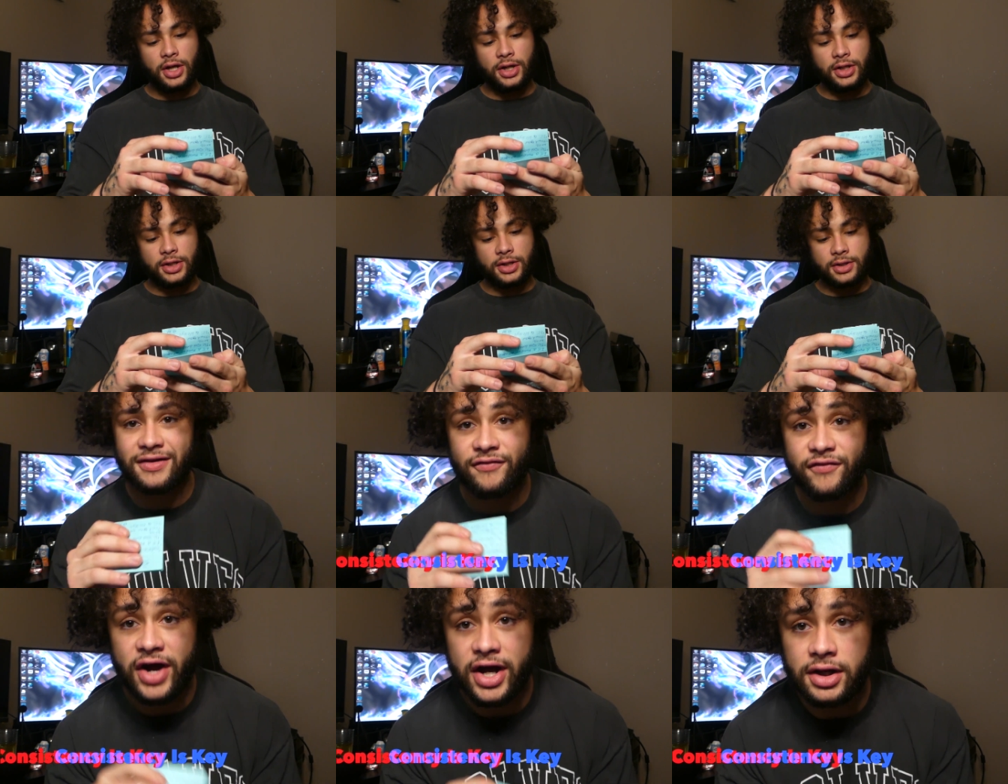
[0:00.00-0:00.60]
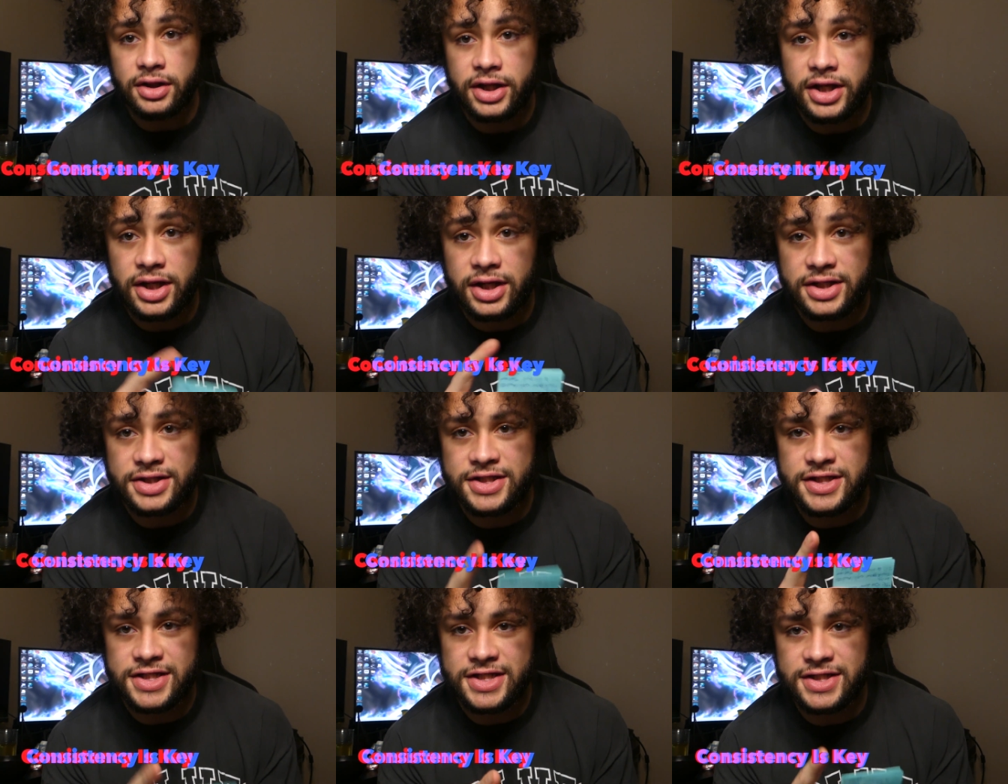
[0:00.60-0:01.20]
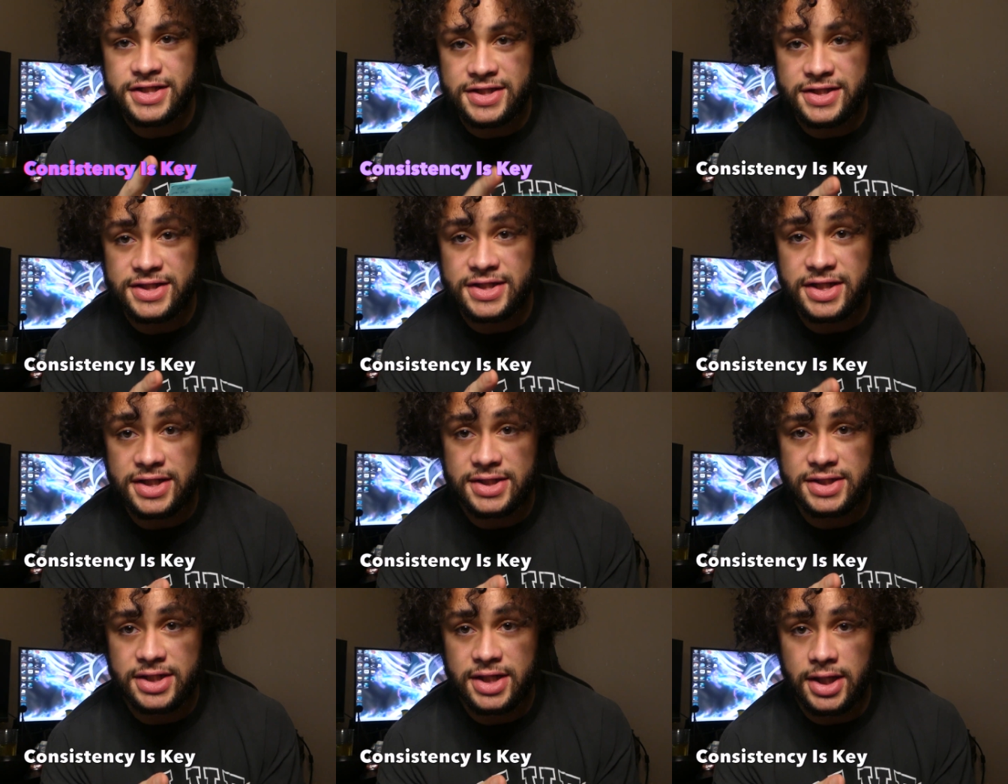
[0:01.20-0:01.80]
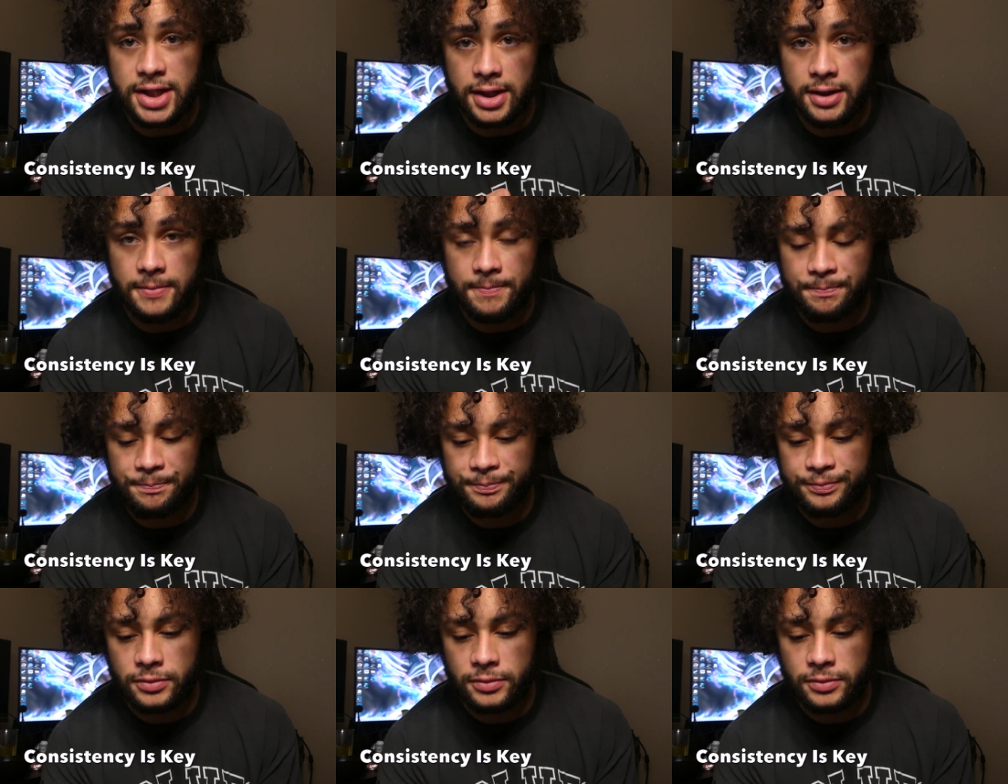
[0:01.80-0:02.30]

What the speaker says: Finally, consistency is key.